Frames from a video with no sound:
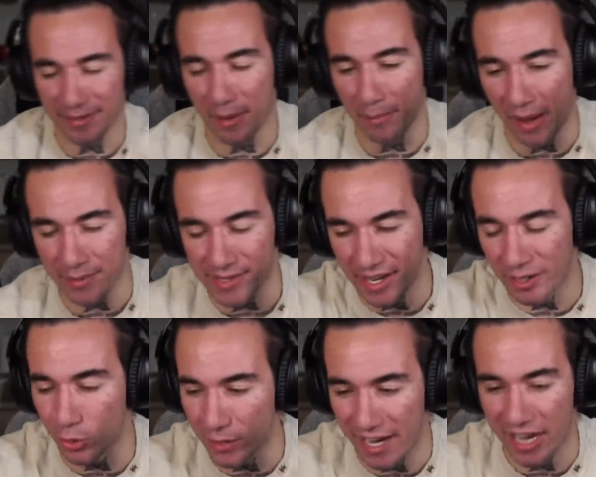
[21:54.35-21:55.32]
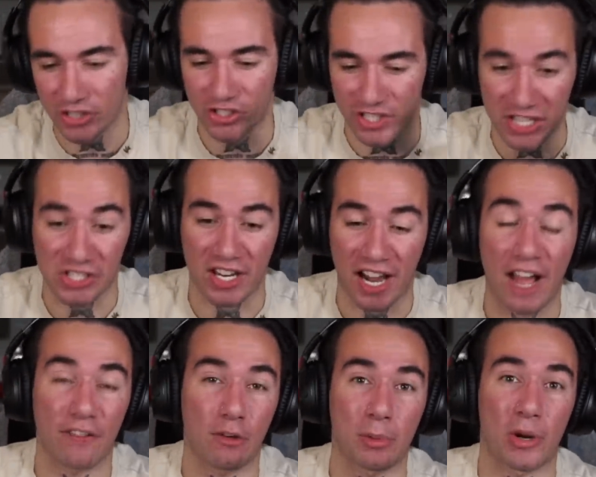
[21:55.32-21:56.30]
in my mob psycho reactions, I said I
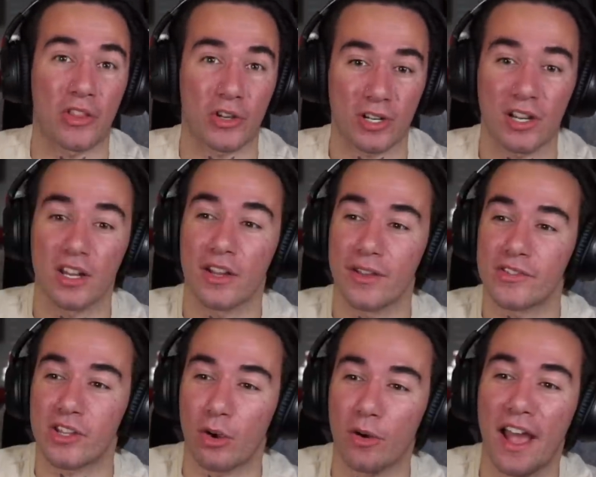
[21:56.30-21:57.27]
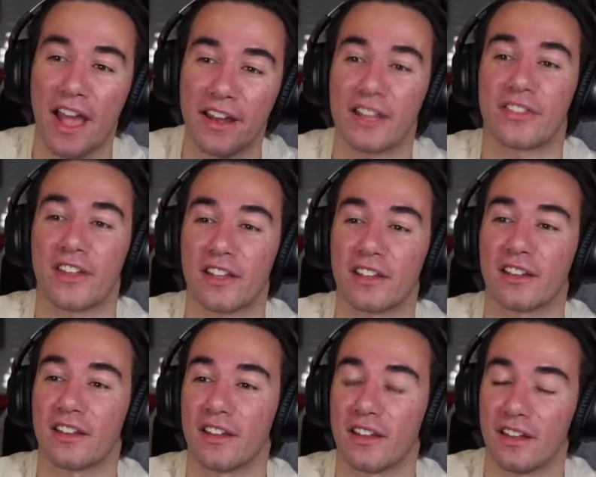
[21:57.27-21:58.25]
have a brother. So
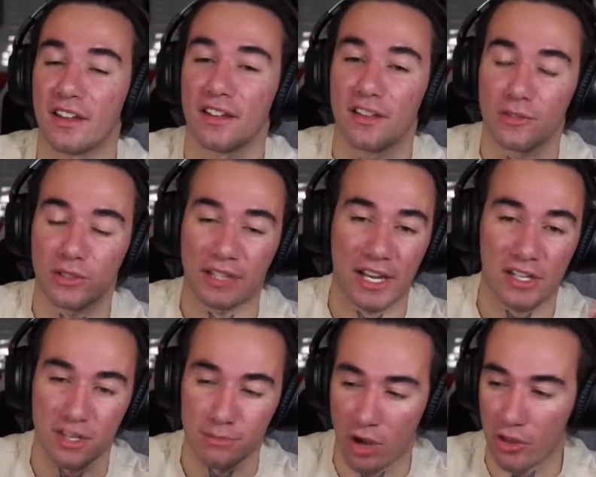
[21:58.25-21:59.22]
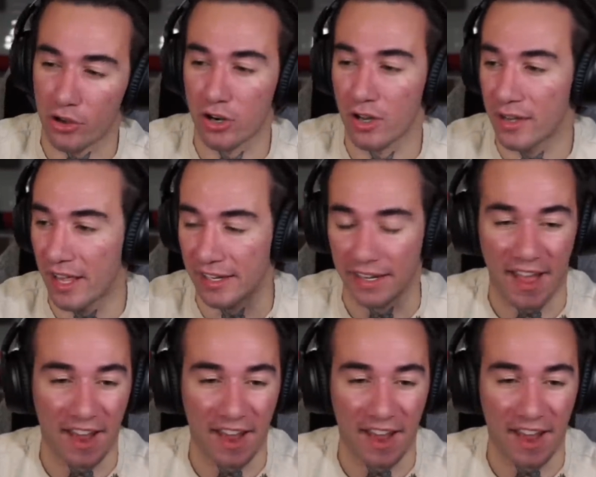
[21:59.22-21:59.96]
anything related to brotherhood in an